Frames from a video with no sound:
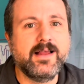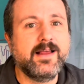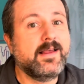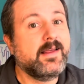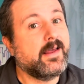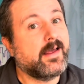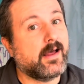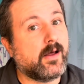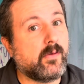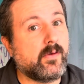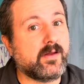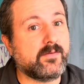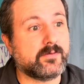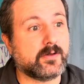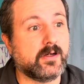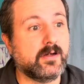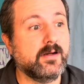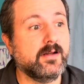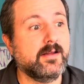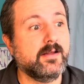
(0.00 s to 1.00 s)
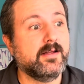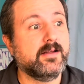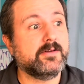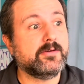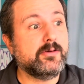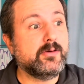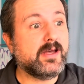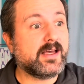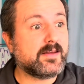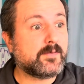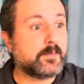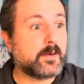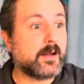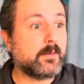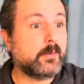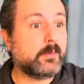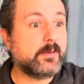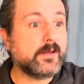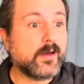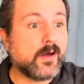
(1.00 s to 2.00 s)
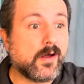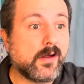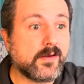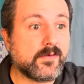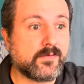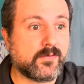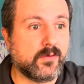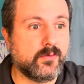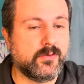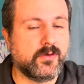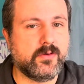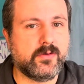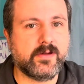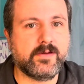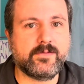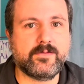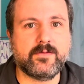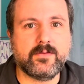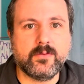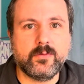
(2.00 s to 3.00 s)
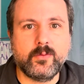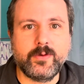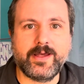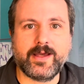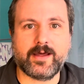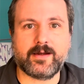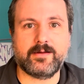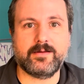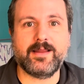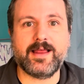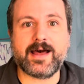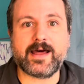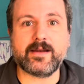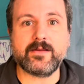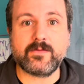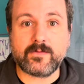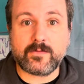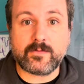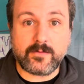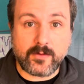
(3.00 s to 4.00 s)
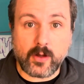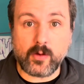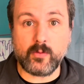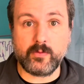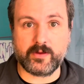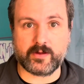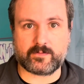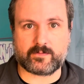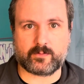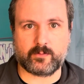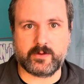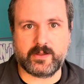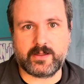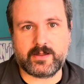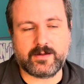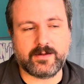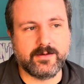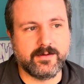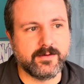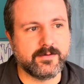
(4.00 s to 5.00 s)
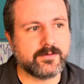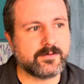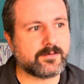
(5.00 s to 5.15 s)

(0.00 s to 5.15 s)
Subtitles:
However, you guys probably also noticed we got a lot of snow this week.